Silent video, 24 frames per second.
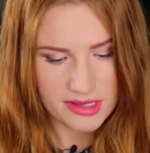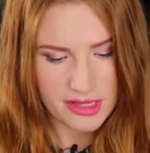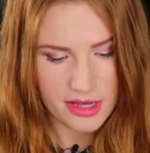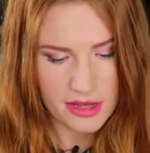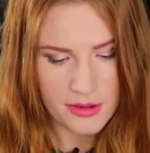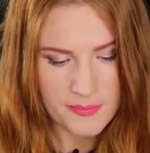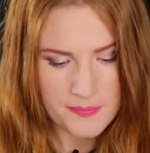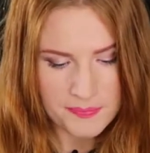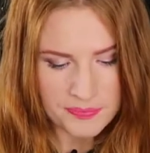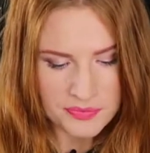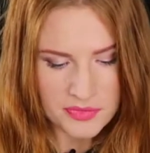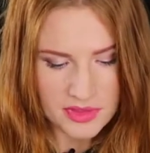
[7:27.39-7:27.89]

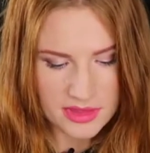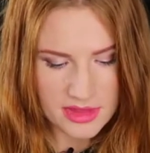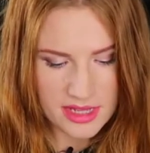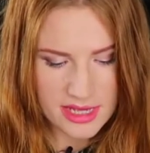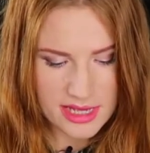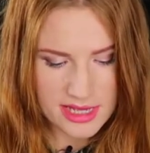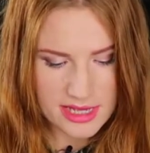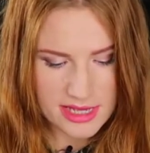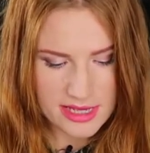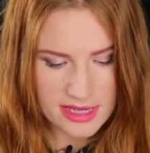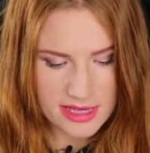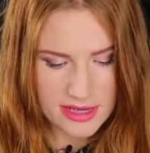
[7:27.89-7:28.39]
So
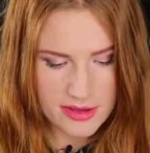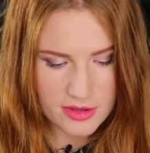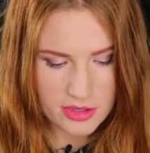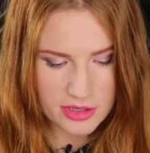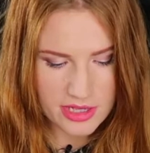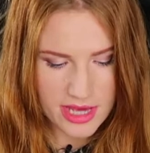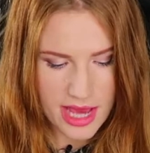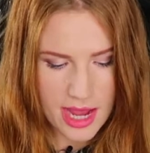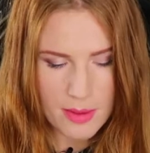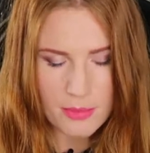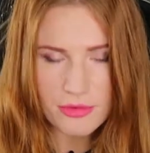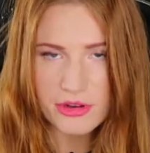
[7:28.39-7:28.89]
the
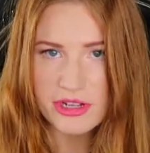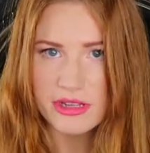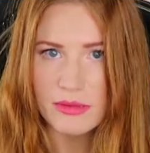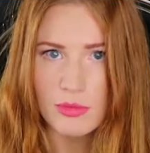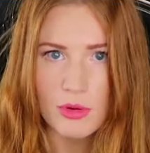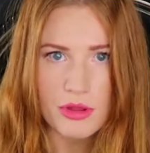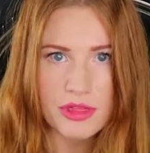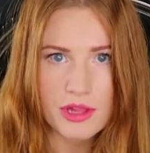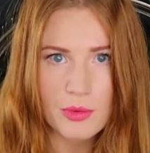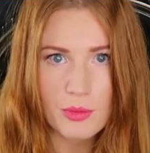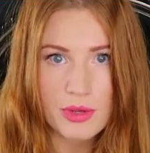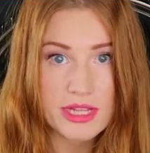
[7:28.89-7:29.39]
Cadbury's
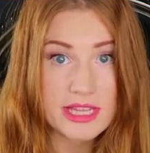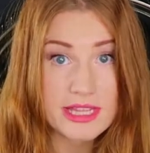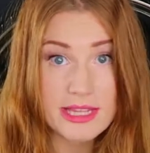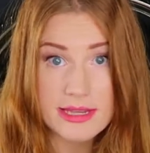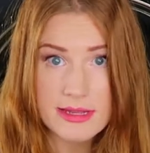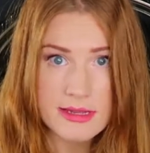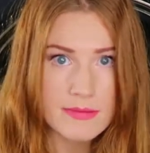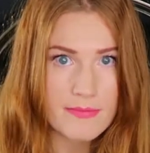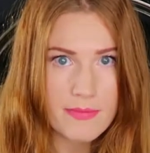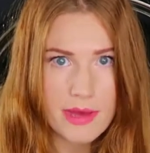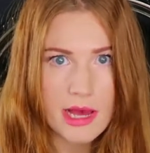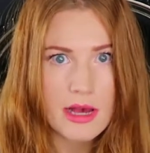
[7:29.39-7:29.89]
one that we
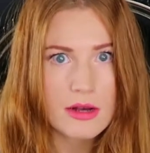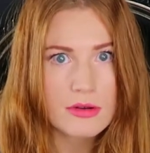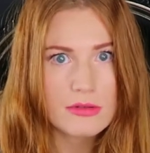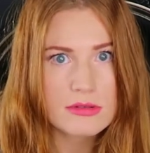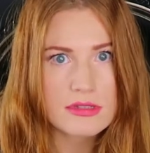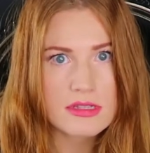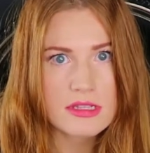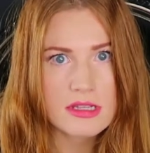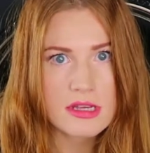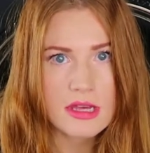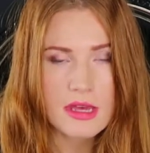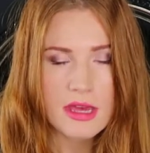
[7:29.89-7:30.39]
didn't
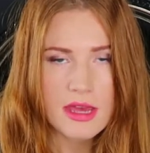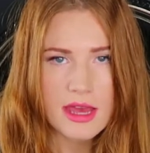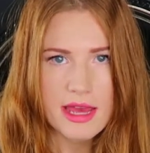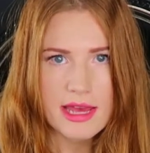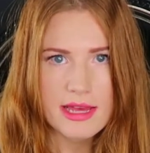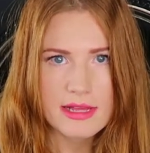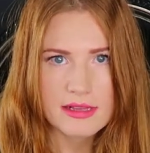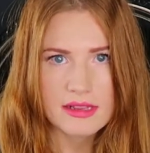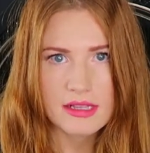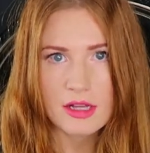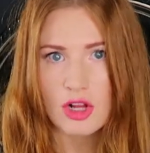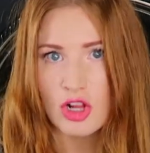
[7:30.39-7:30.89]
melt,
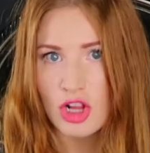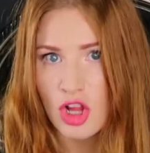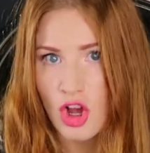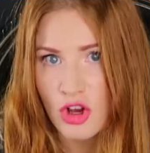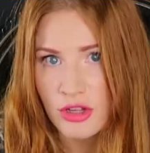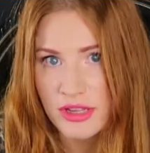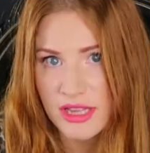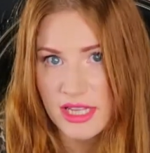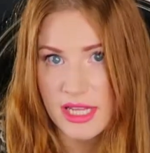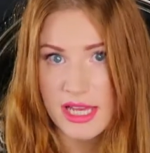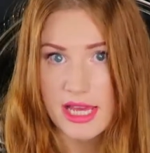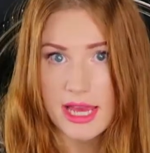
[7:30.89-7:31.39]
it's
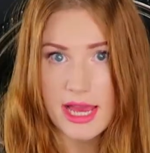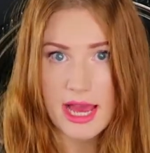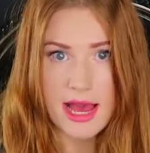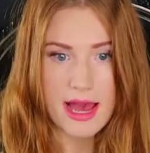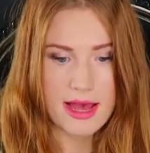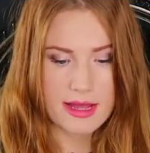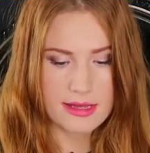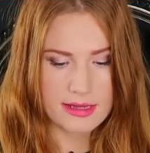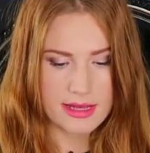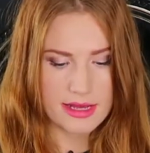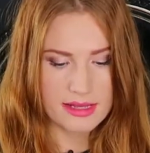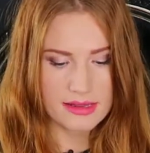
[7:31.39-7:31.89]
glossy
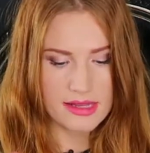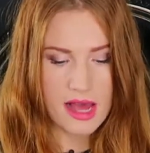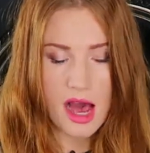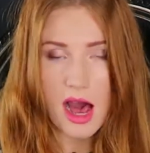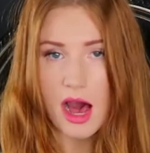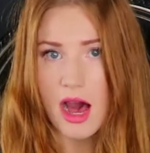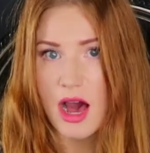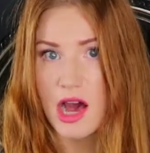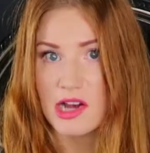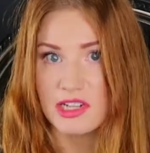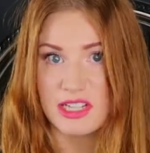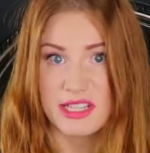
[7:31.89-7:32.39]
and it's
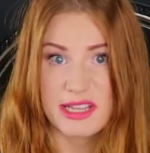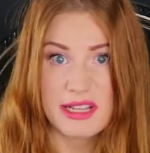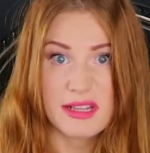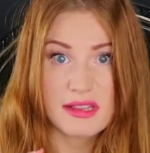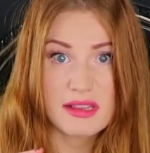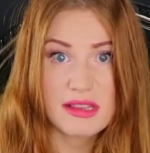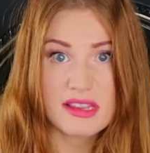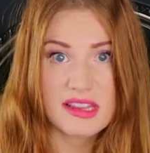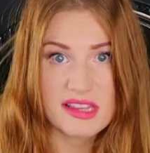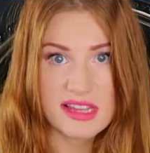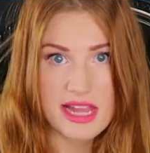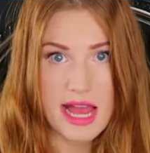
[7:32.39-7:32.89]
hard and
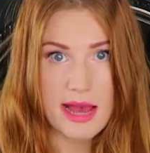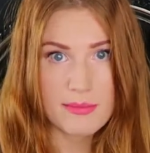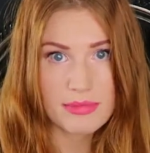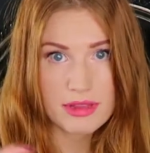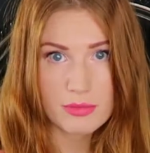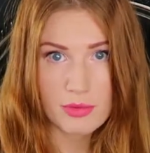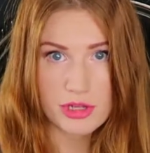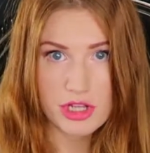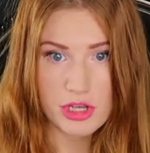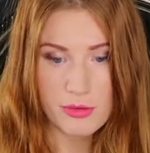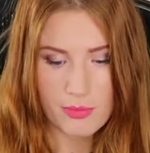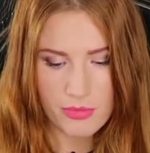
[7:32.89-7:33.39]
it
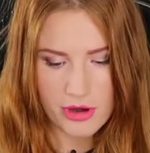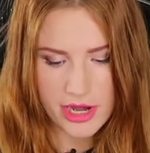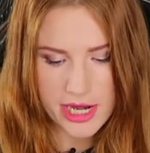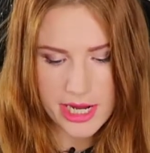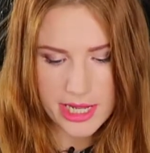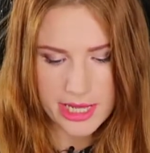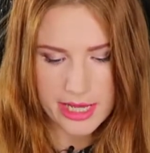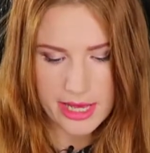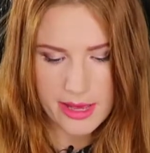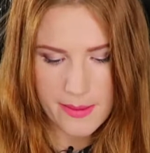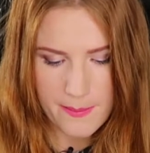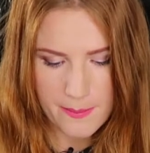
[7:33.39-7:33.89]
snaps when you
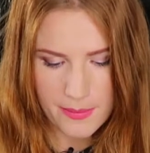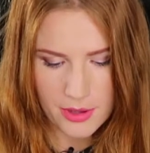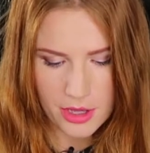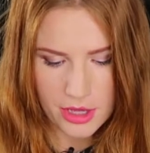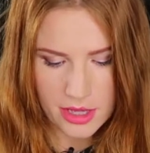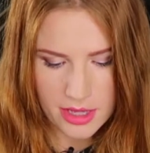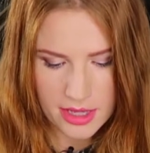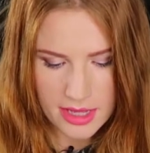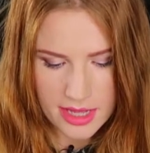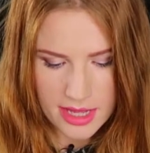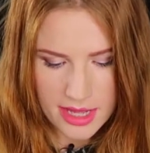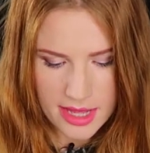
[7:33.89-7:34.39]
break it.
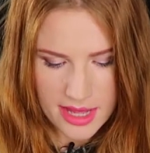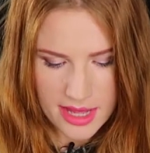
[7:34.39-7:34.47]
But